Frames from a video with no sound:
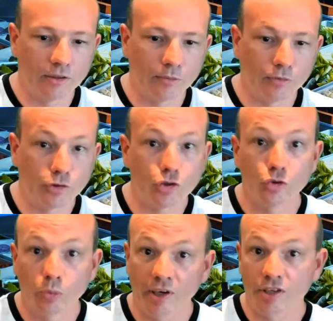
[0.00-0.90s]

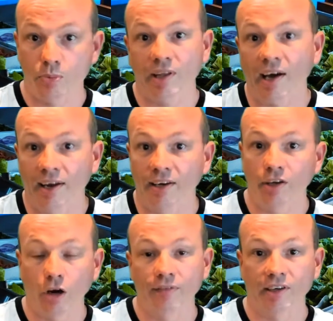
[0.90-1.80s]
2 weeks without any
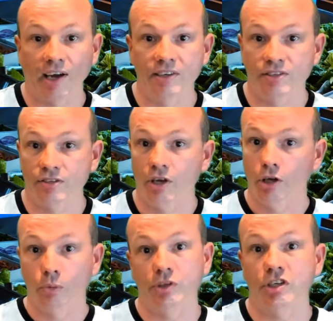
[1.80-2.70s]
COVID cases,
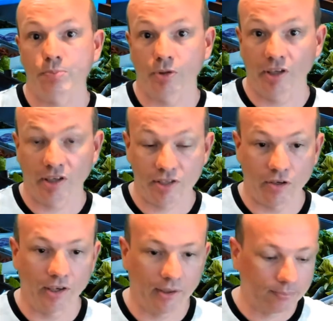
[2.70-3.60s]
which is pretty
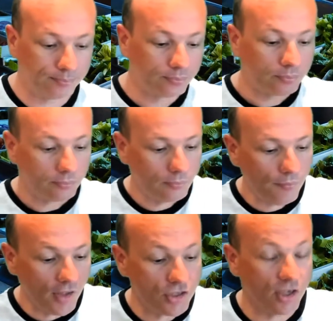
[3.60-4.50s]
exciting.
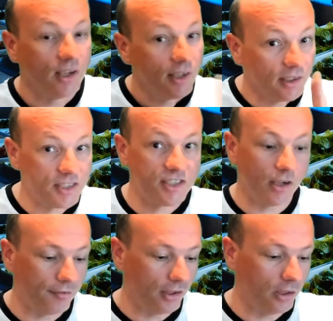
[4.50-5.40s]
So let's
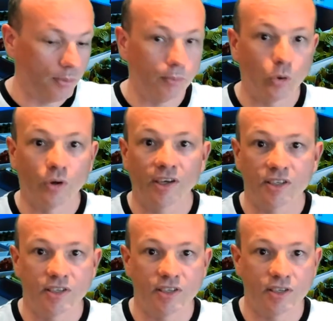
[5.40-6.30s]
delve a little bit more
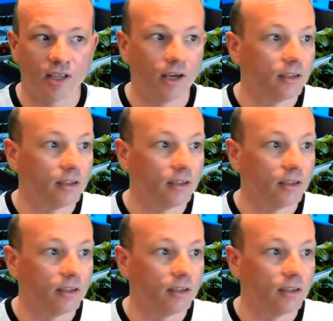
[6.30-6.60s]
into Sizzler.